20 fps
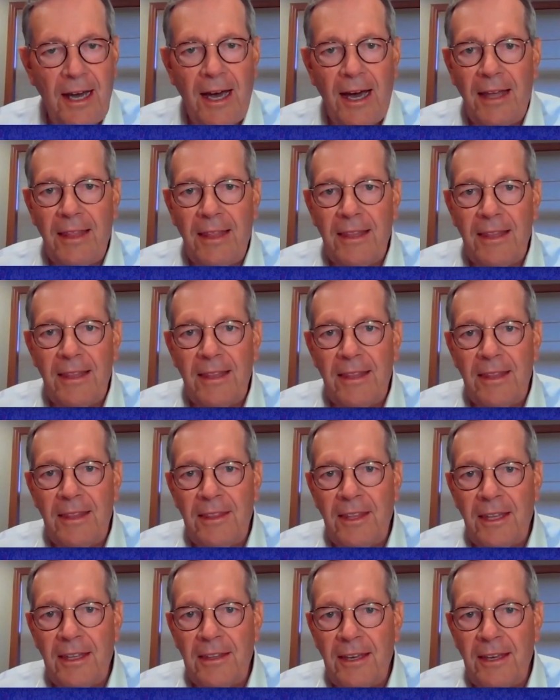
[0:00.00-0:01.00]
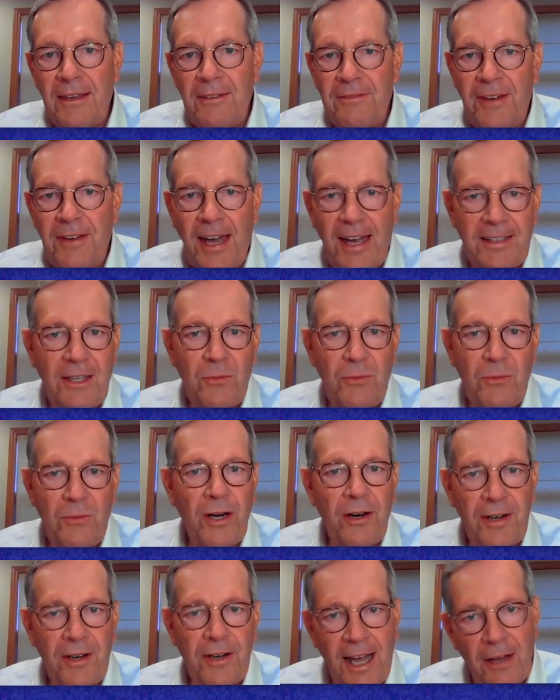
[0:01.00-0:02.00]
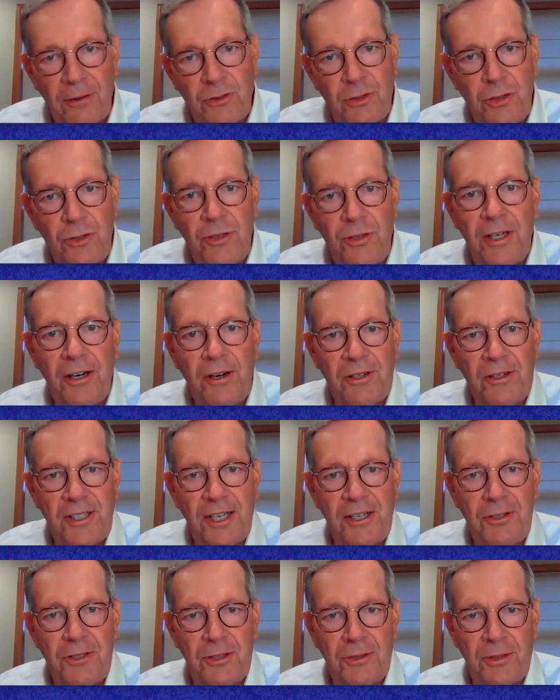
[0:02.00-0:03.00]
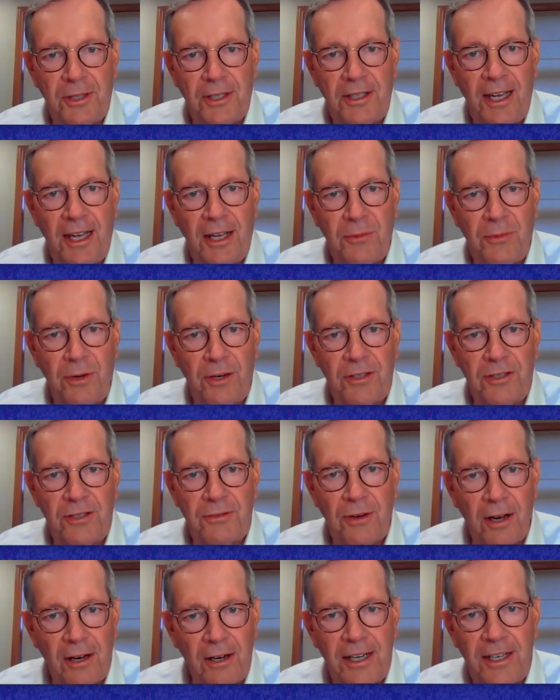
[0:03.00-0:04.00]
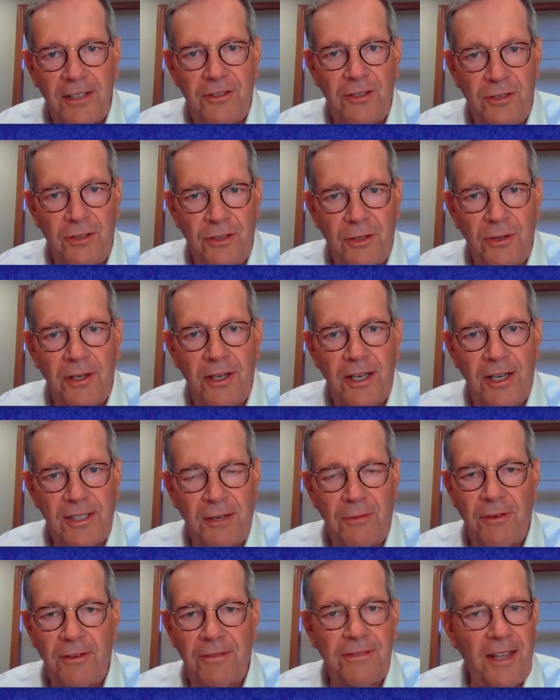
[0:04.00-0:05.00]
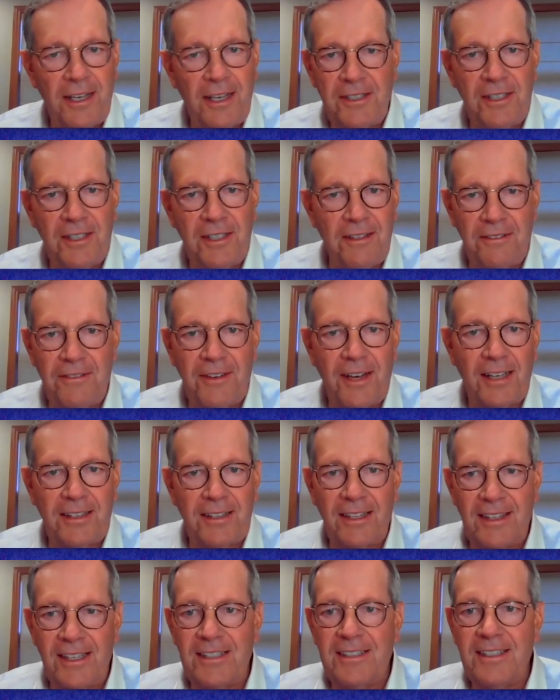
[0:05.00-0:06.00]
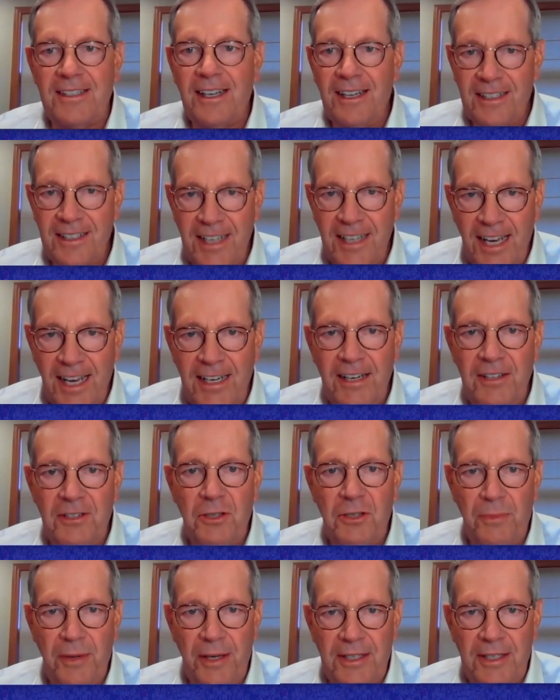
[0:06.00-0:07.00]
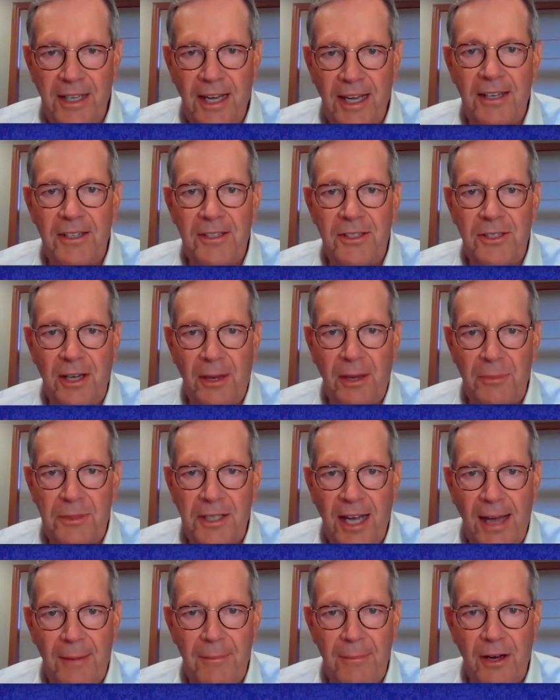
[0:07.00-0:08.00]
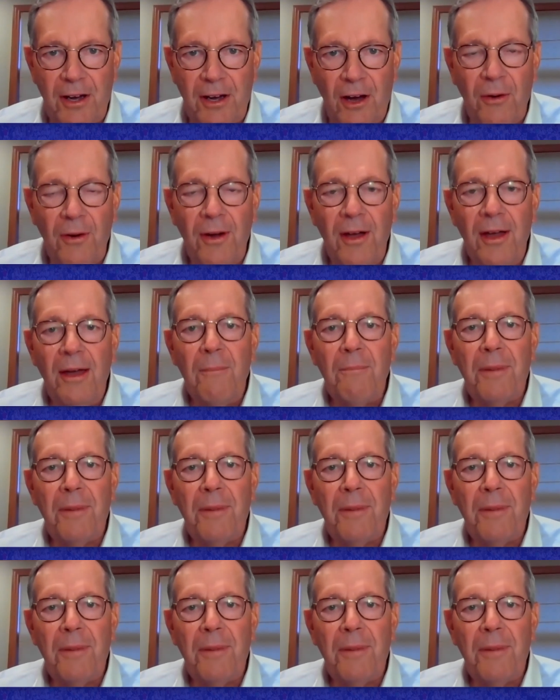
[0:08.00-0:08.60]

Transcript: The fact that we are now 2 years into it and we're struggling to do it is a reflection of the fact that this needed to be done some time ago,